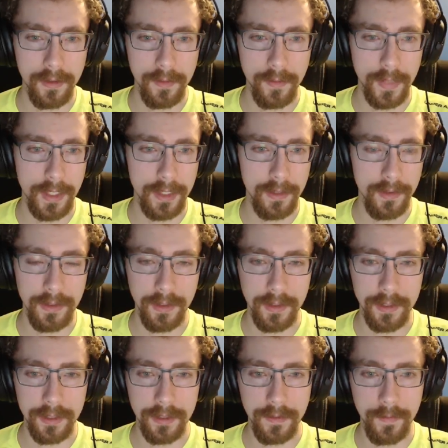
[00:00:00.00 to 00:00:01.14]
My
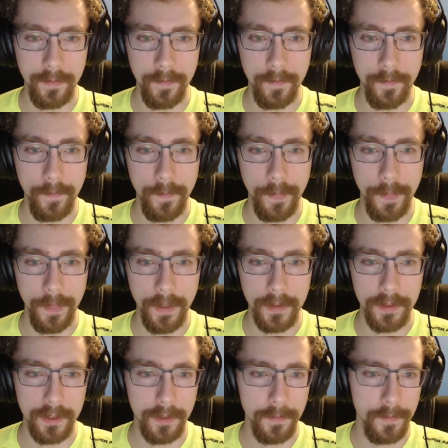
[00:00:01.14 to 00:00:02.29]
goodness.
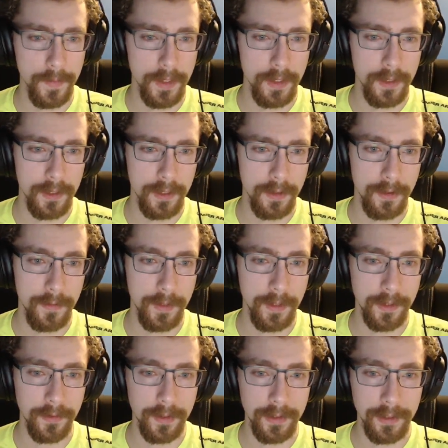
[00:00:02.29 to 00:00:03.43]
So, just a little bit of
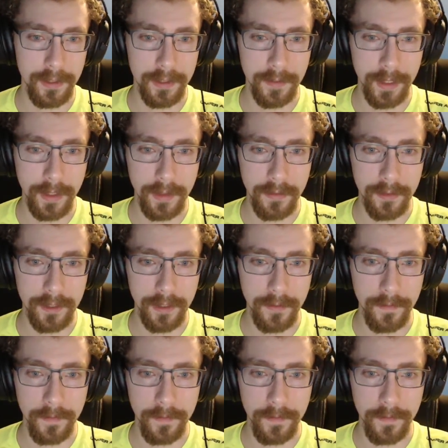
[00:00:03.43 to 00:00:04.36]
criticism there. So,